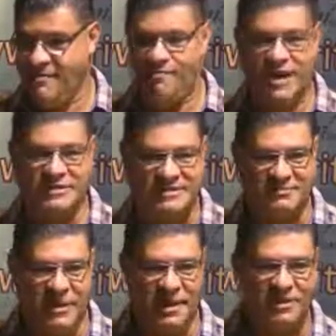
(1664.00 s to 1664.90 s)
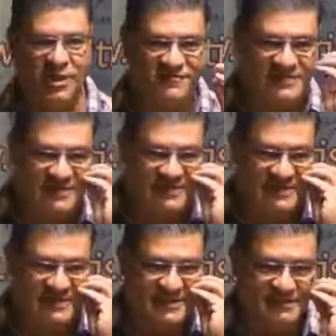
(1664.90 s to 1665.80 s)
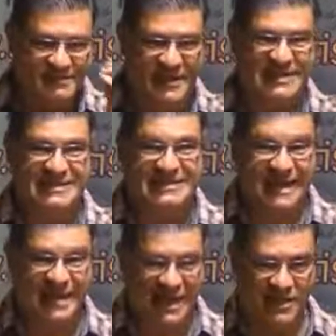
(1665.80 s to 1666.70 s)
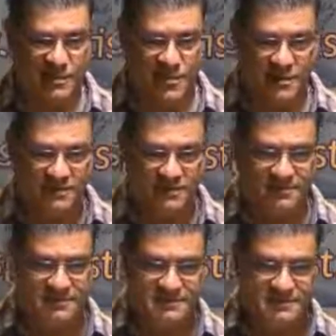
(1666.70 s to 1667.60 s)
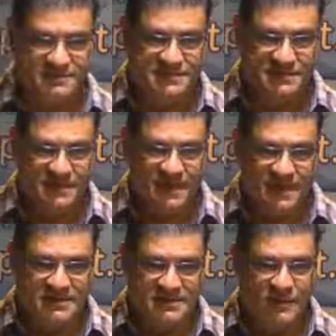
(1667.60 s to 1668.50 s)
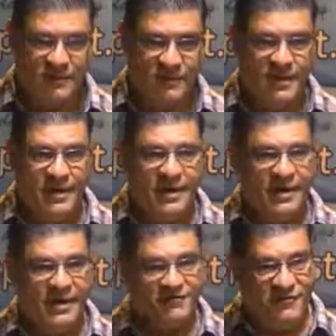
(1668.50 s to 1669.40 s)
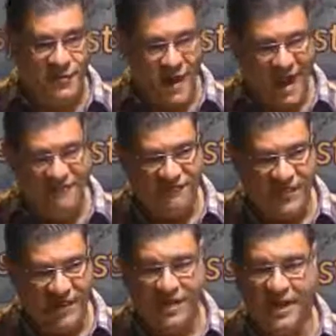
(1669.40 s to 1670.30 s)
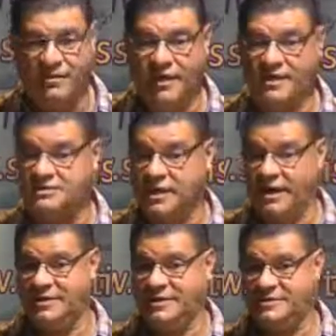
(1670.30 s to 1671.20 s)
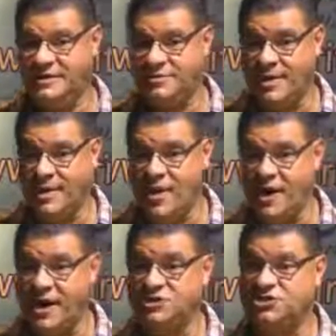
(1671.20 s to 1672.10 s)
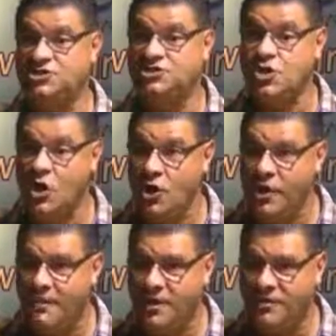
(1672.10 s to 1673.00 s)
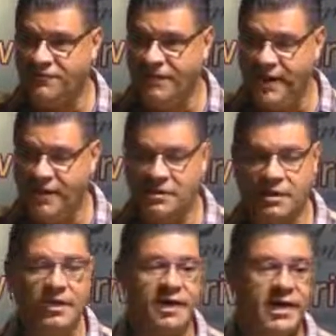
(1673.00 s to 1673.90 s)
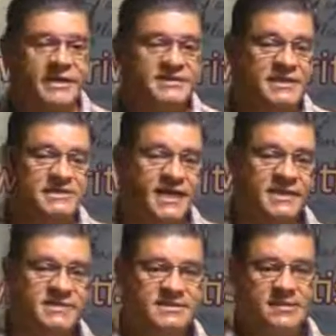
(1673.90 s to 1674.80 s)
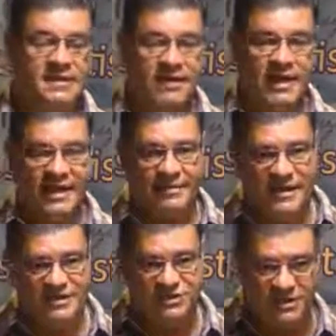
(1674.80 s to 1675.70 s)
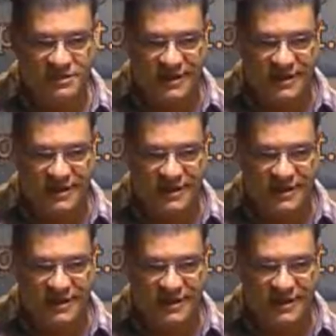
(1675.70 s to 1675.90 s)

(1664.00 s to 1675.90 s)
possibility of being seen in the world. So if you have faith, does it require a strong amount of faith? He just says, like a mustard grain.